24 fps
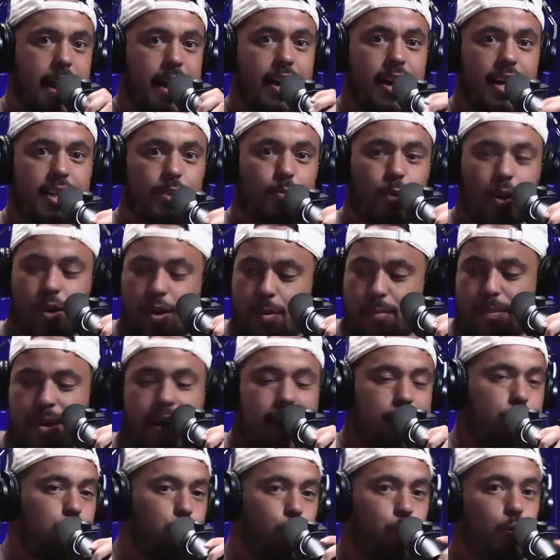Hey guys, welcome
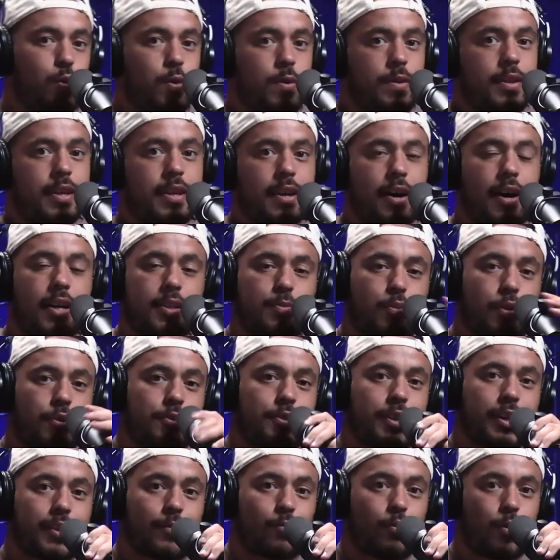back to the Ice
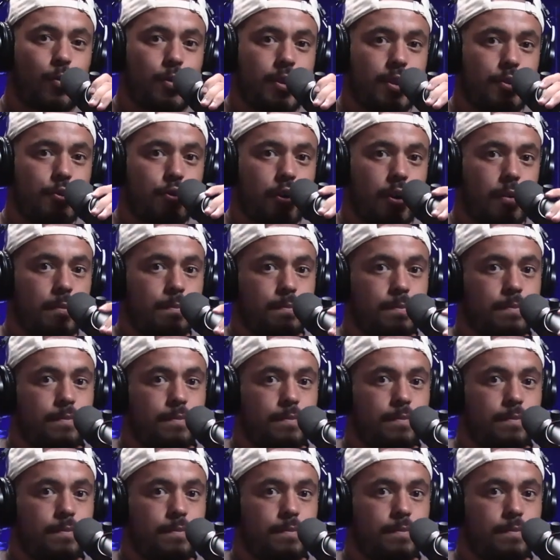Project. Roll the intro.